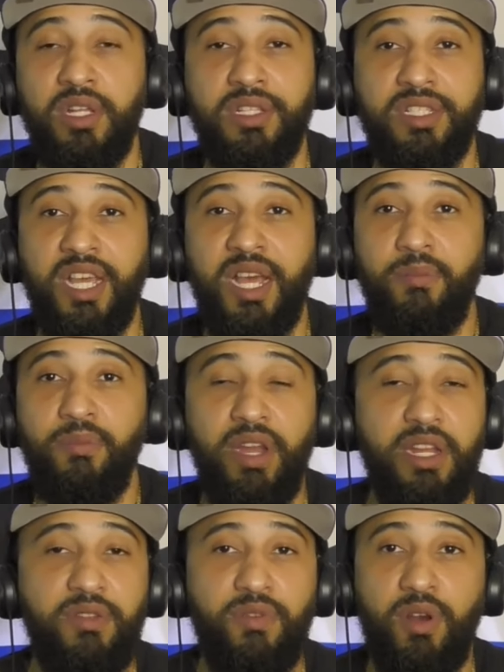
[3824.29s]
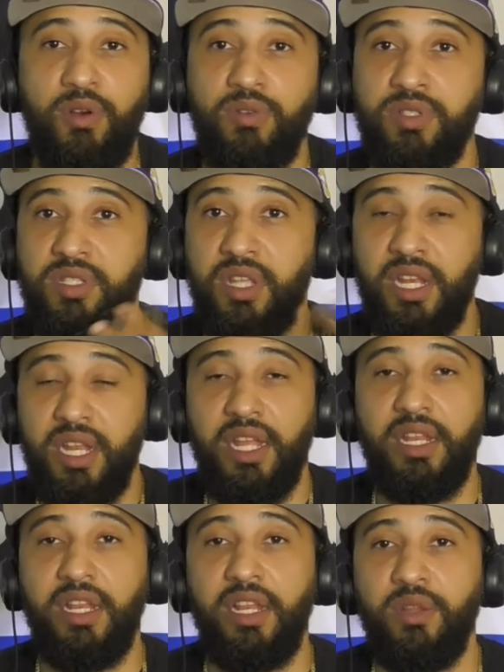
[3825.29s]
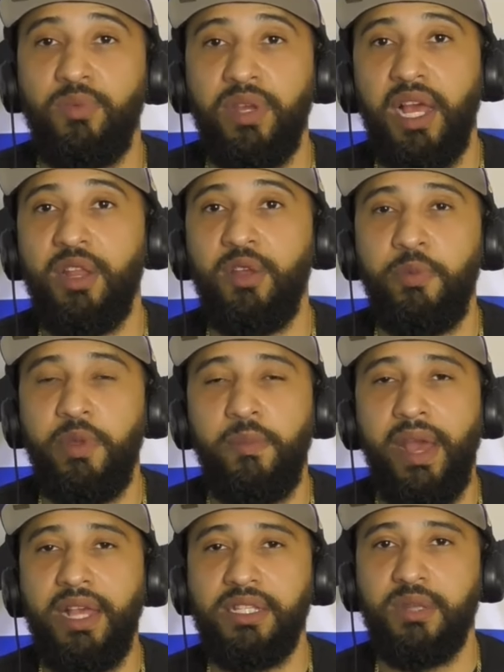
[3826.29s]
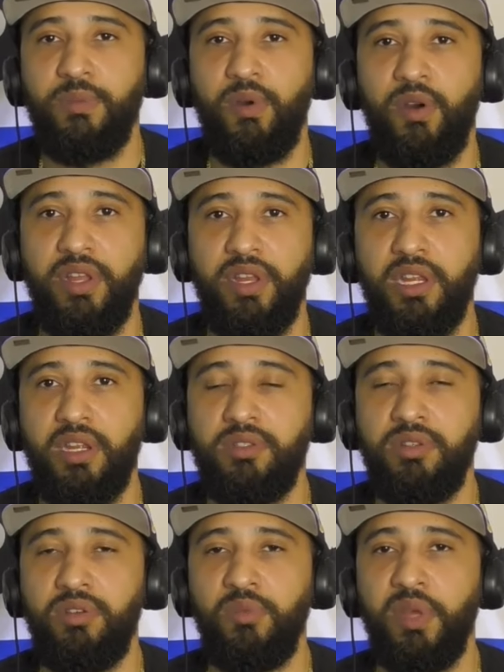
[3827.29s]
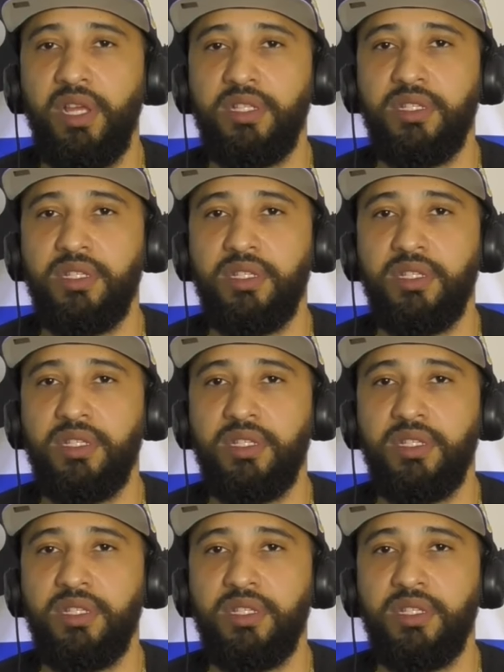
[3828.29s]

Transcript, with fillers: the Tom Brady roast, and then we got a little bit of basketball in there too, man.